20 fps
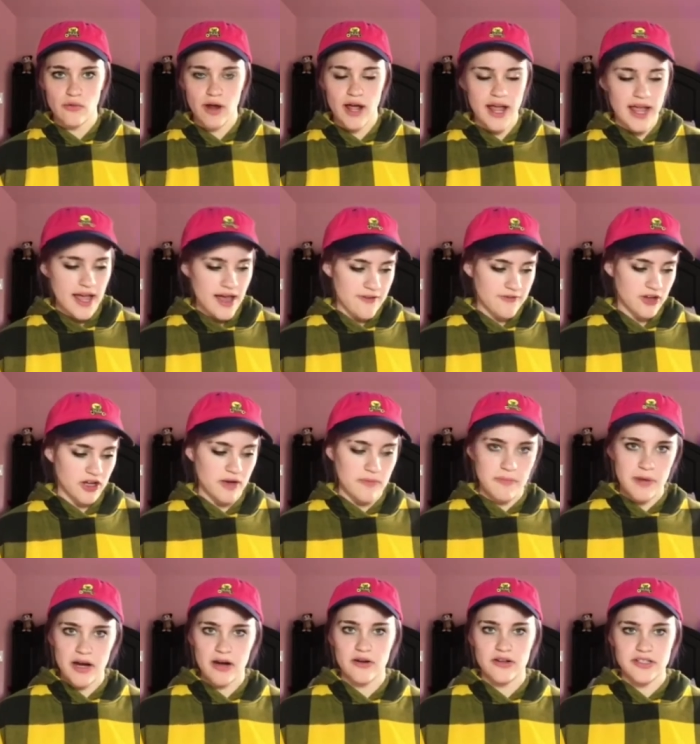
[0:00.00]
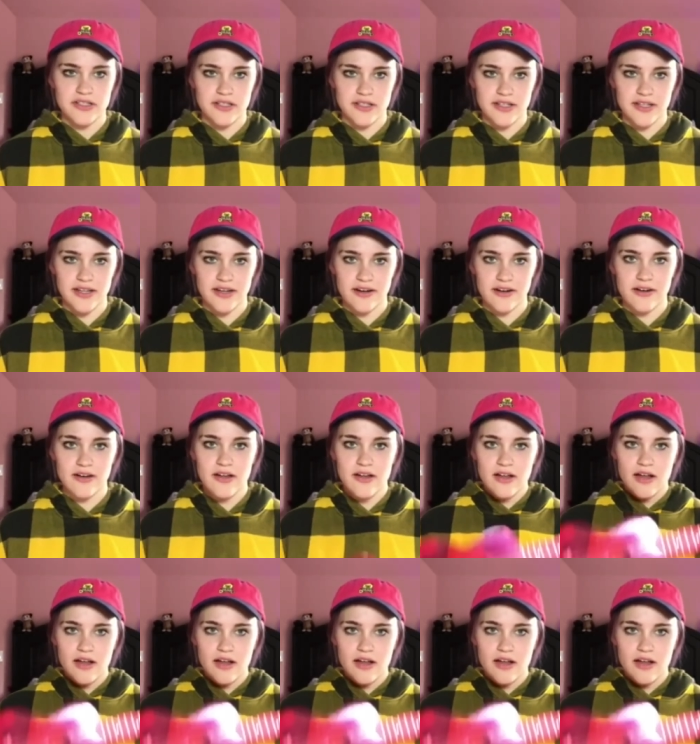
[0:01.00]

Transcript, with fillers: I have a comparison here.